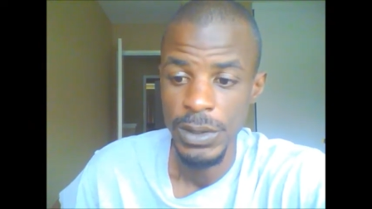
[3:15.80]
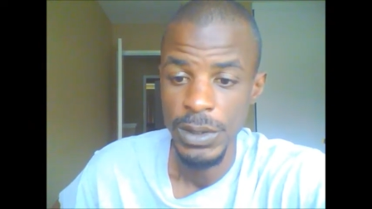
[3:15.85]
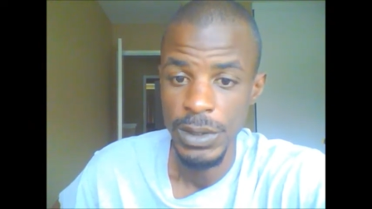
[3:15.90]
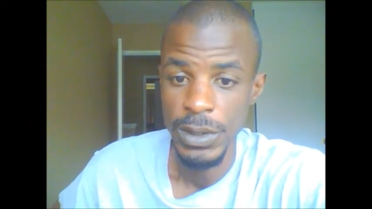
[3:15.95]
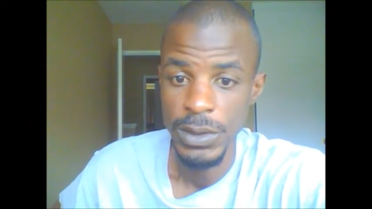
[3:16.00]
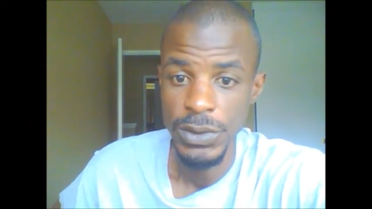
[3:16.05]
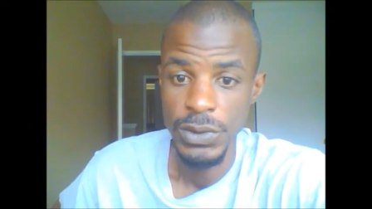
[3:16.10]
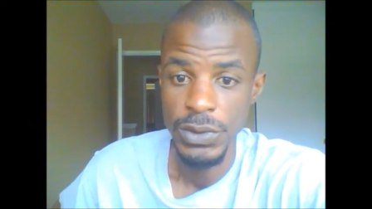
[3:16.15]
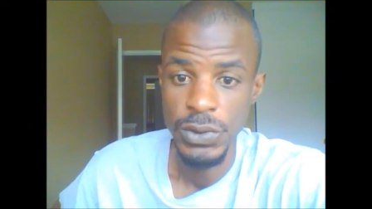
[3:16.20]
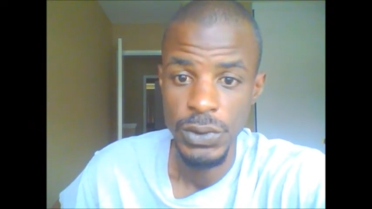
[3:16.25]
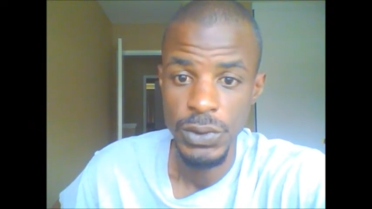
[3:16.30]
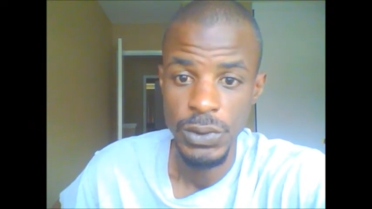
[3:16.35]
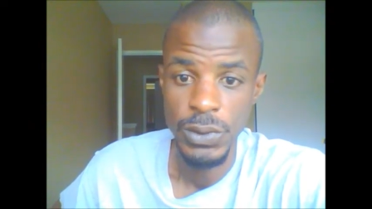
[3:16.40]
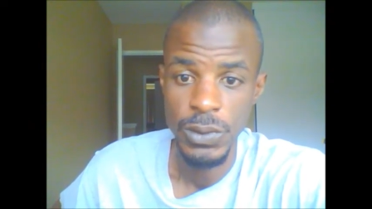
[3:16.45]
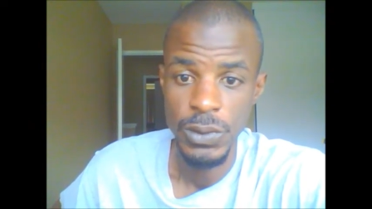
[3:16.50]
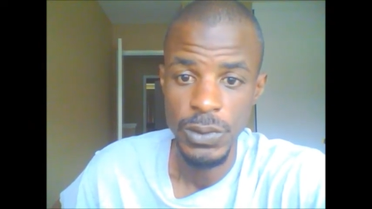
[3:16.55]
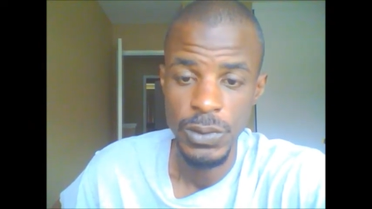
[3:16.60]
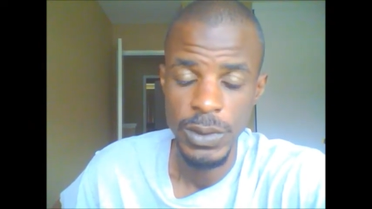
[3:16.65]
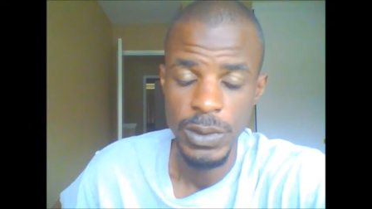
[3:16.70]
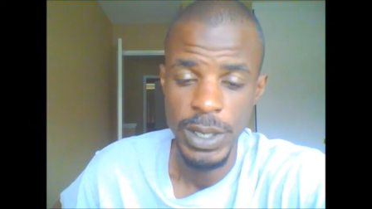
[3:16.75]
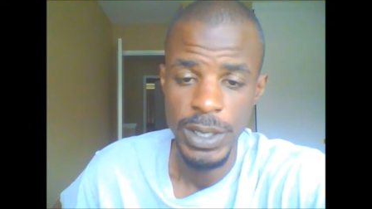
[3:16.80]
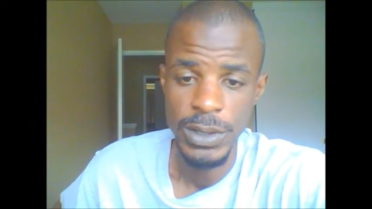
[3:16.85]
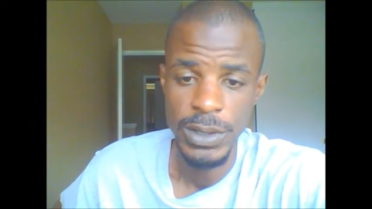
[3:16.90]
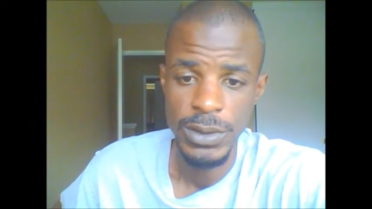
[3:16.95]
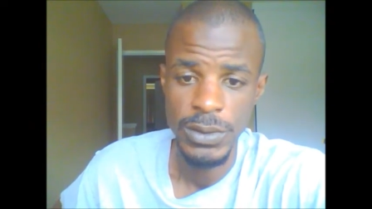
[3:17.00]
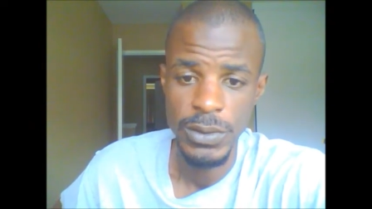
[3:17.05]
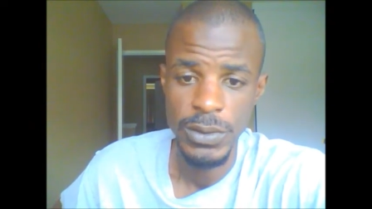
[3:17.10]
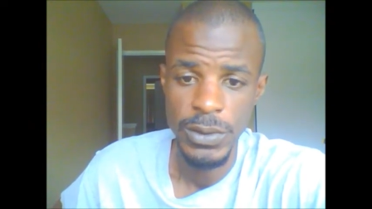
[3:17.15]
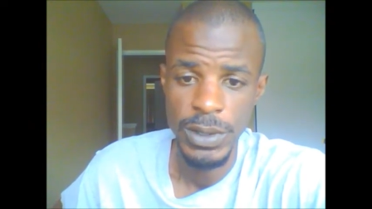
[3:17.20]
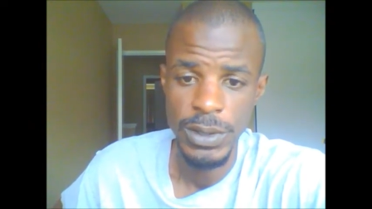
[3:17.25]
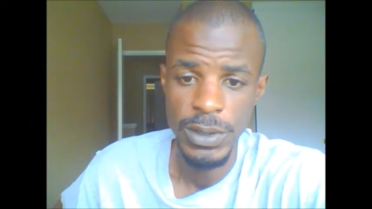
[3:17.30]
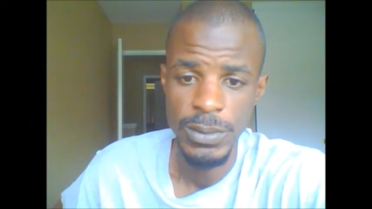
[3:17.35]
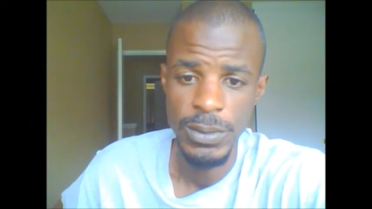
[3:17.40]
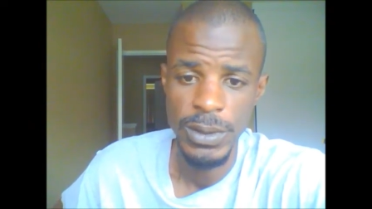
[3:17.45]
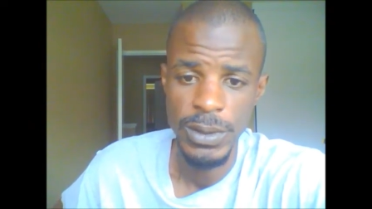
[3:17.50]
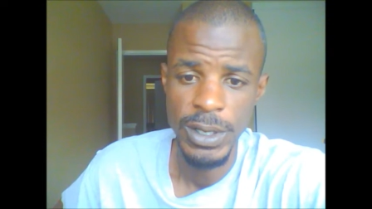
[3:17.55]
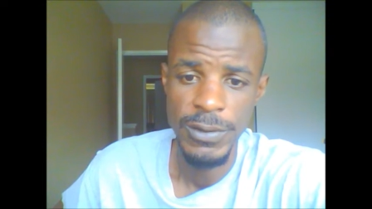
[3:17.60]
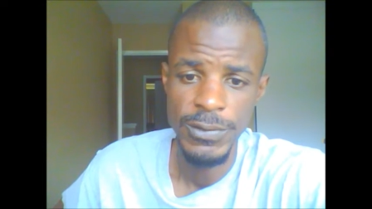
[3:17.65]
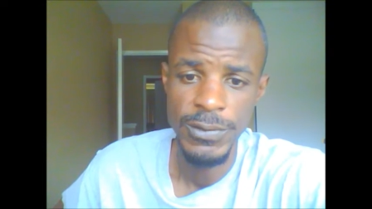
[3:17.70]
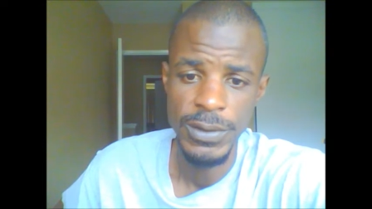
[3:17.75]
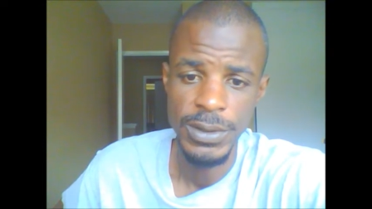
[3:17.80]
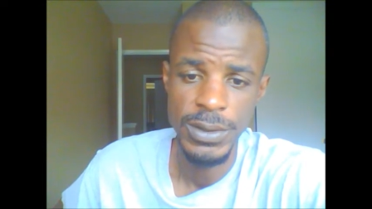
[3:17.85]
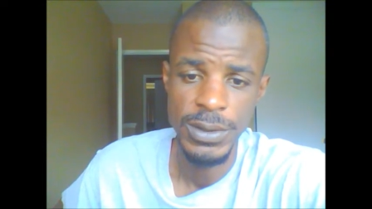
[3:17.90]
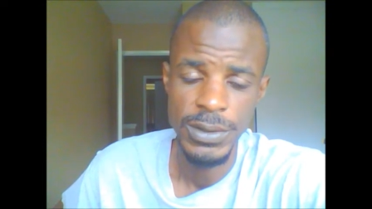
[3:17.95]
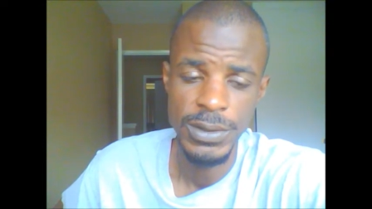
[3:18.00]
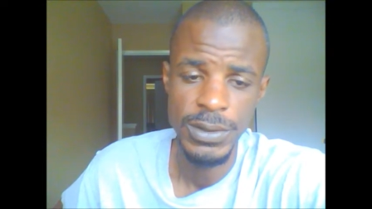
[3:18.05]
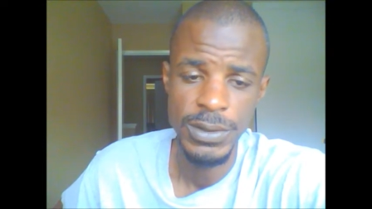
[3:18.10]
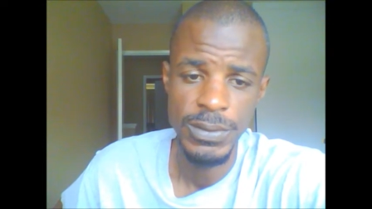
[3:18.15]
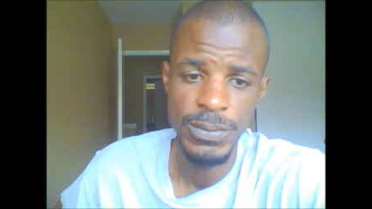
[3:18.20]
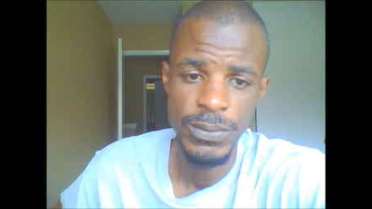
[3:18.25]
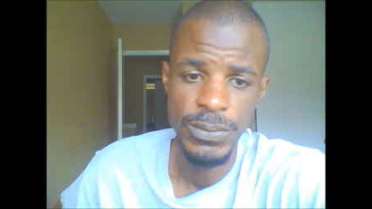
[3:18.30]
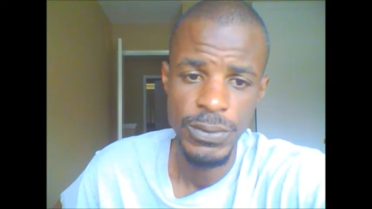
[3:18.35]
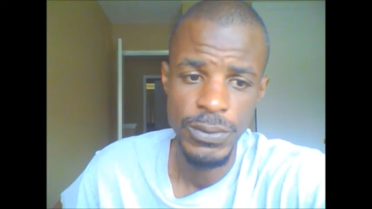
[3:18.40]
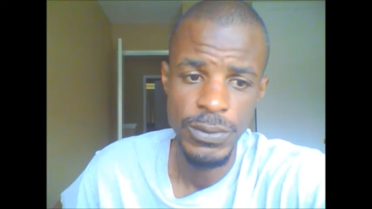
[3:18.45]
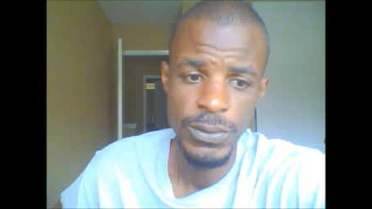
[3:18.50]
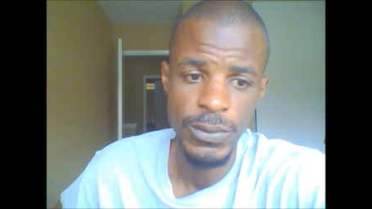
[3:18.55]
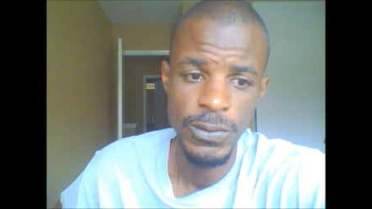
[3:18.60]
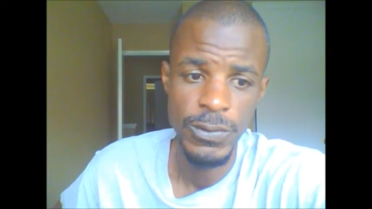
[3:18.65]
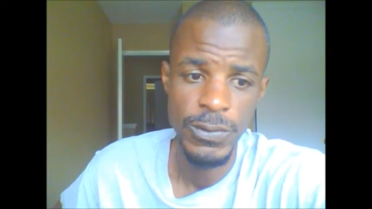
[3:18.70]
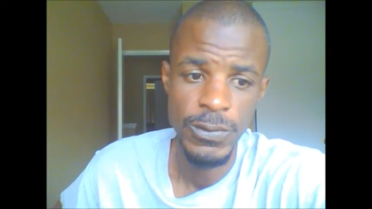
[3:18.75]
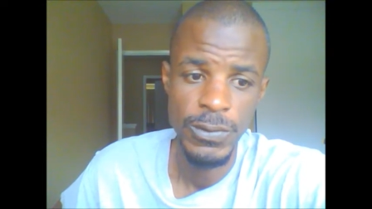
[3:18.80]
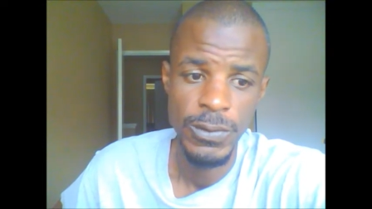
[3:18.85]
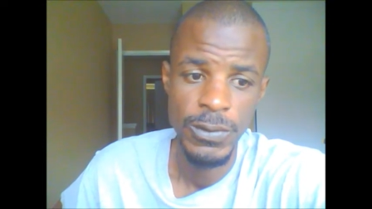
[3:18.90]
it's true. That's credible evidence or proof.